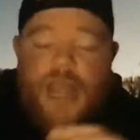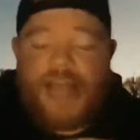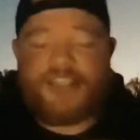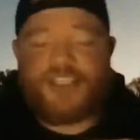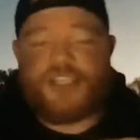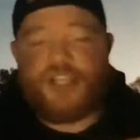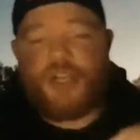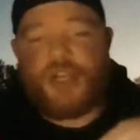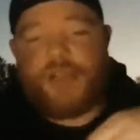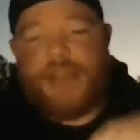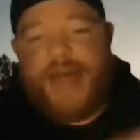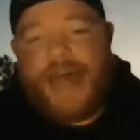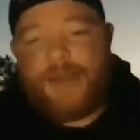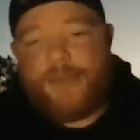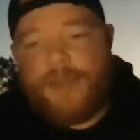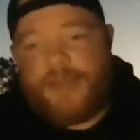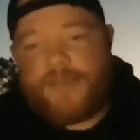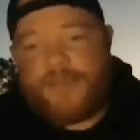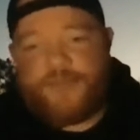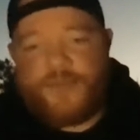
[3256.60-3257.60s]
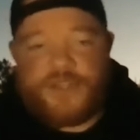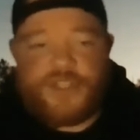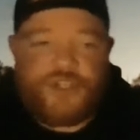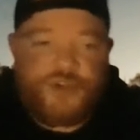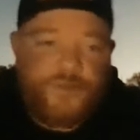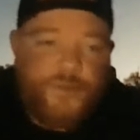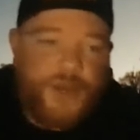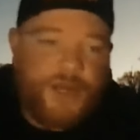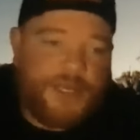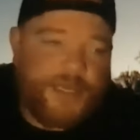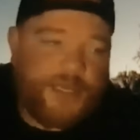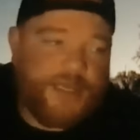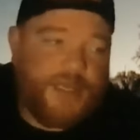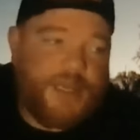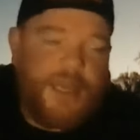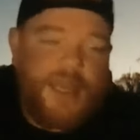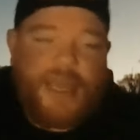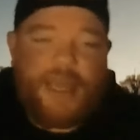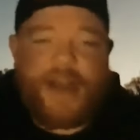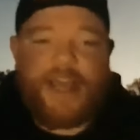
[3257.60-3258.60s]
I took a lot of my feature money,
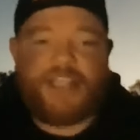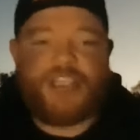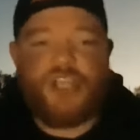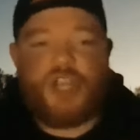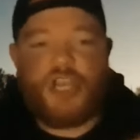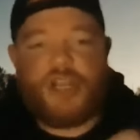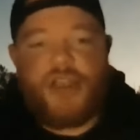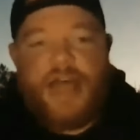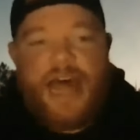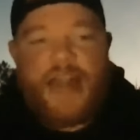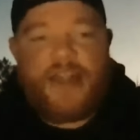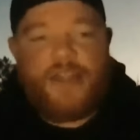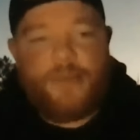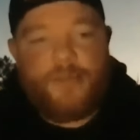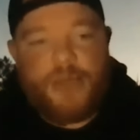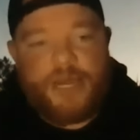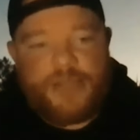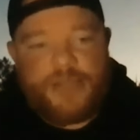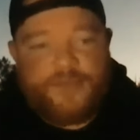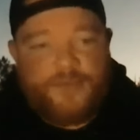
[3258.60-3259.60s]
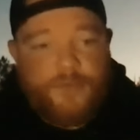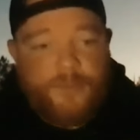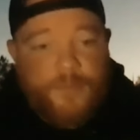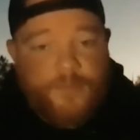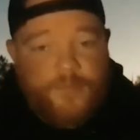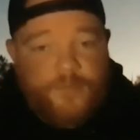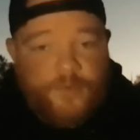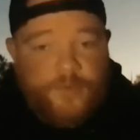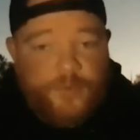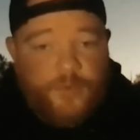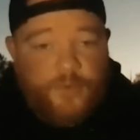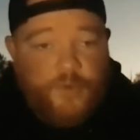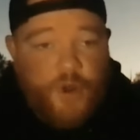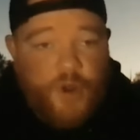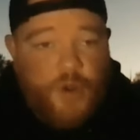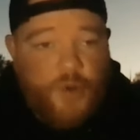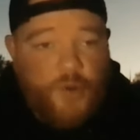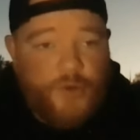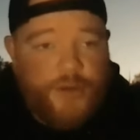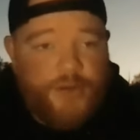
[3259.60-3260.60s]
and I took a lot of the money from from the
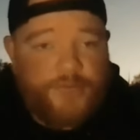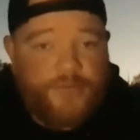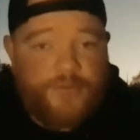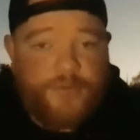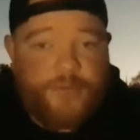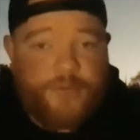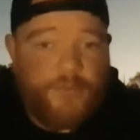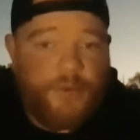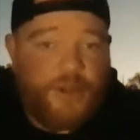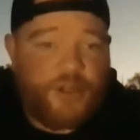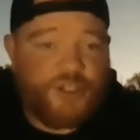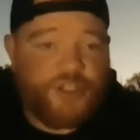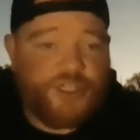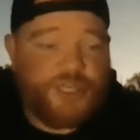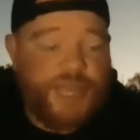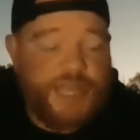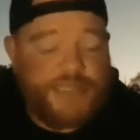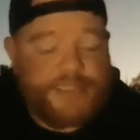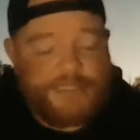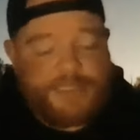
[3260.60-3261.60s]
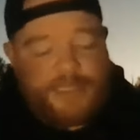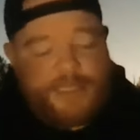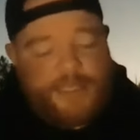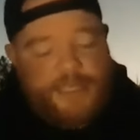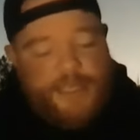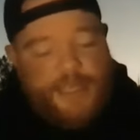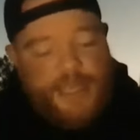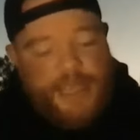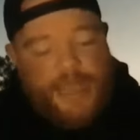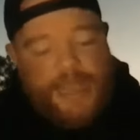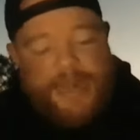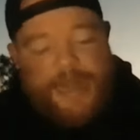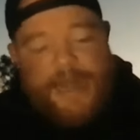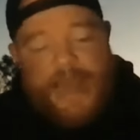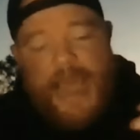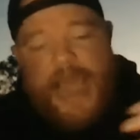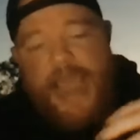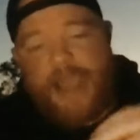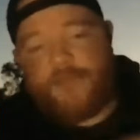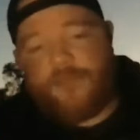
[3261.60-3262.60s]
road and from the merchandise, and
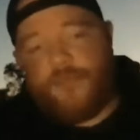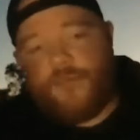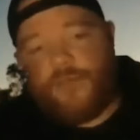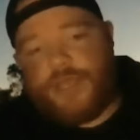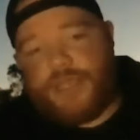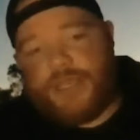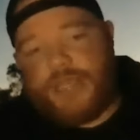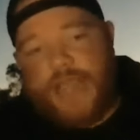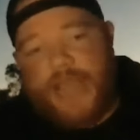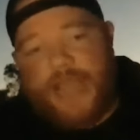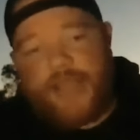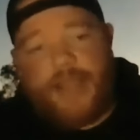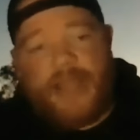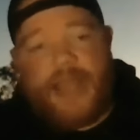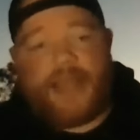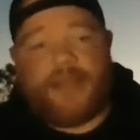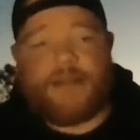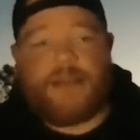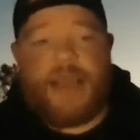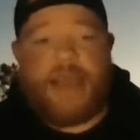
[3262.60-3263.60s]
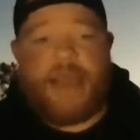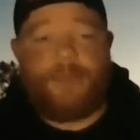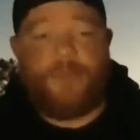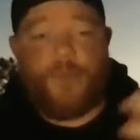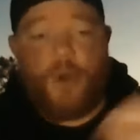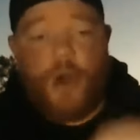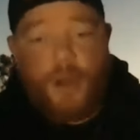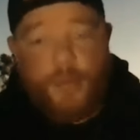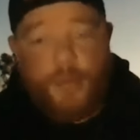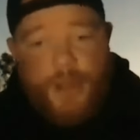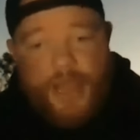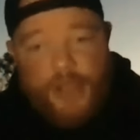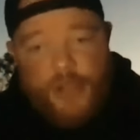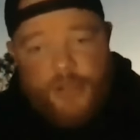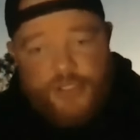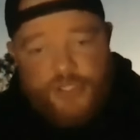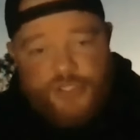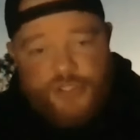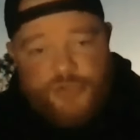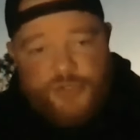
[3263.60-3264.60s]
I re I, I, I bought my
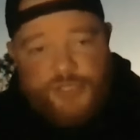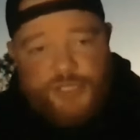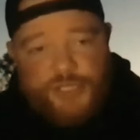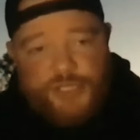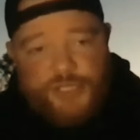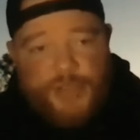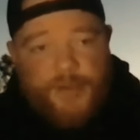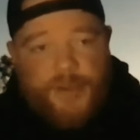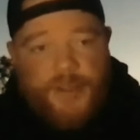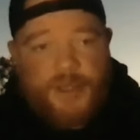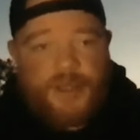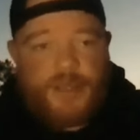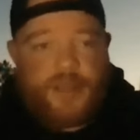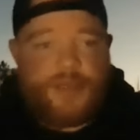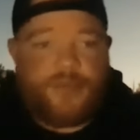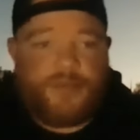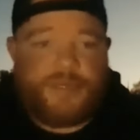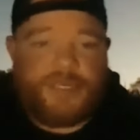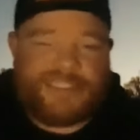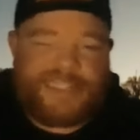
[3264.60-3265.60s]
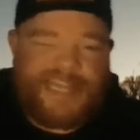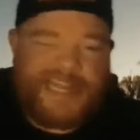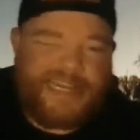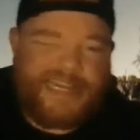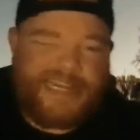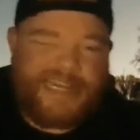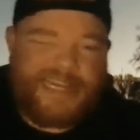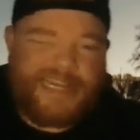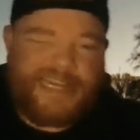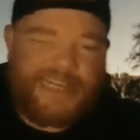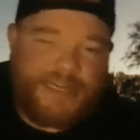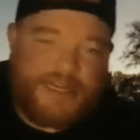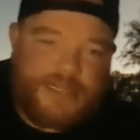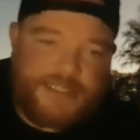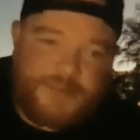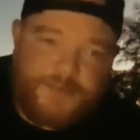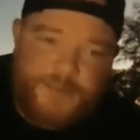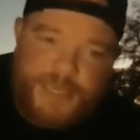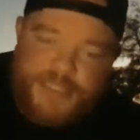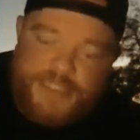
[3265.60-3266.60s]
own studio because I needed
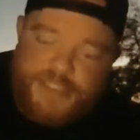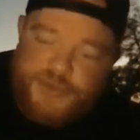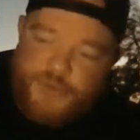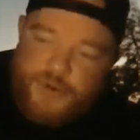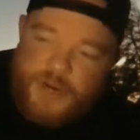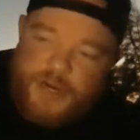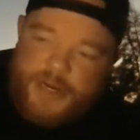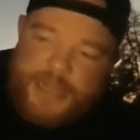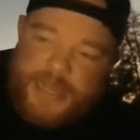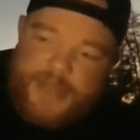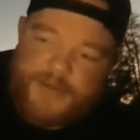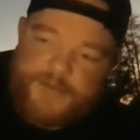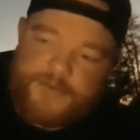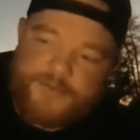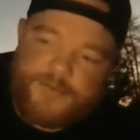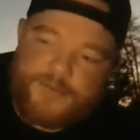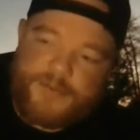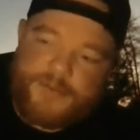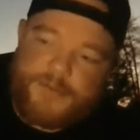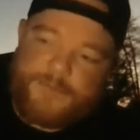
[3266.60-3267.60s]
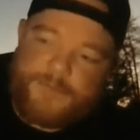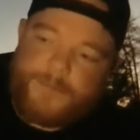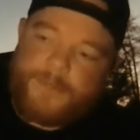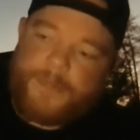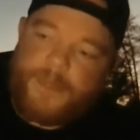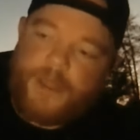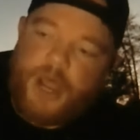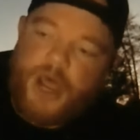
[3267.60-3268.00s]
a space to work out of.